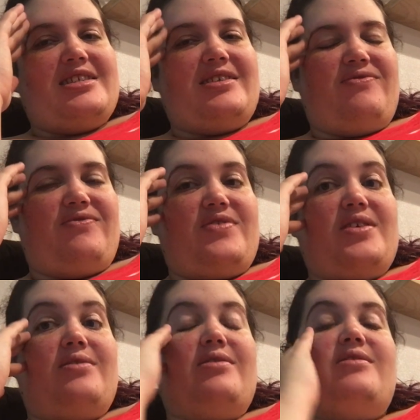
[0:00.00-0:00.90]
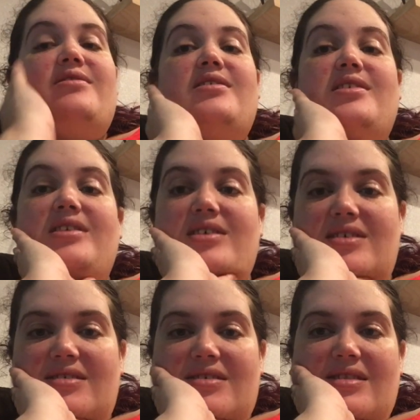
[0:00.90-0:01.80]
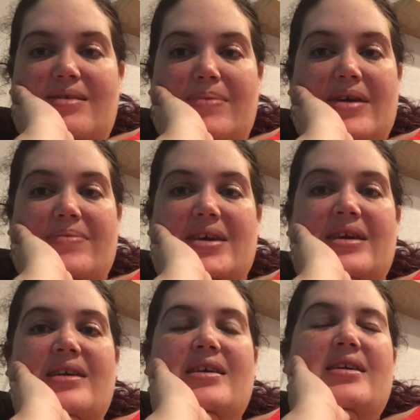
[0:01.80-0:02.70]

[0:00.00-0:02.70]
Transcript: to feel the baby,